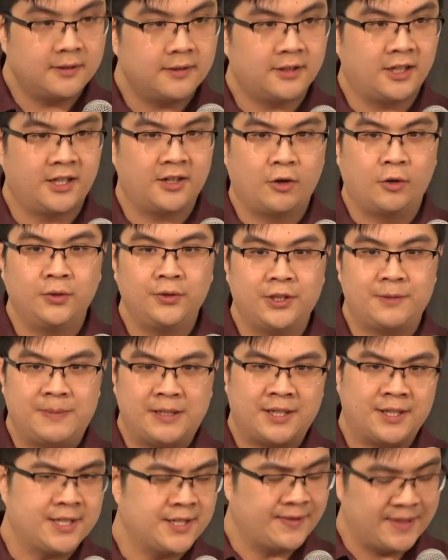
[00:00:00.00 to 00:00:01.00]
Not only
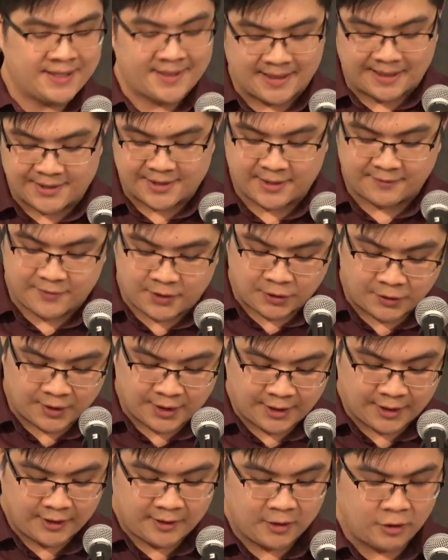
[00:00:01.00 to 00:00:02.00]
because of a sense of
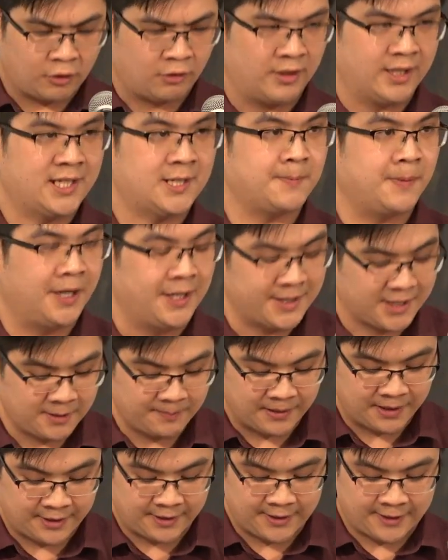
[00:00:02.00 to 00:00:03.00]
duty or
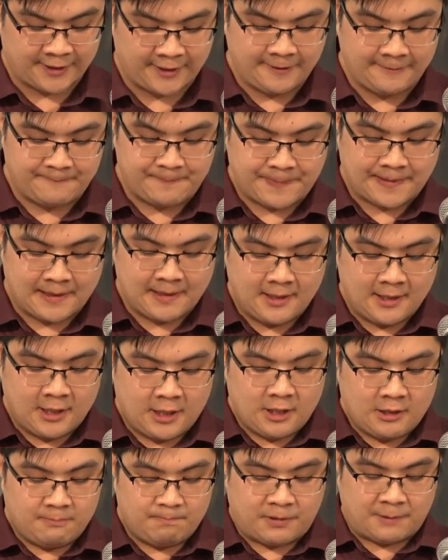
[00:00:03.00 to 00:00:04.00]
responsibility,
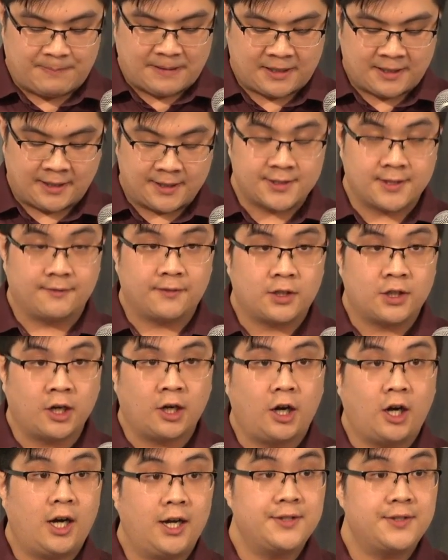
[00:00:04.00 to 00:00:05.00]
but because of
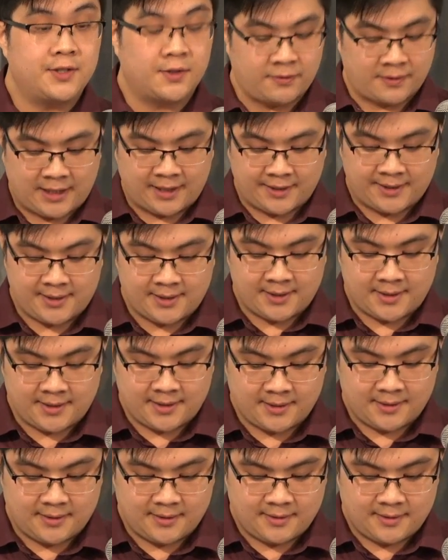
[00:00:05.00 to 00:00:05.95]
God's grace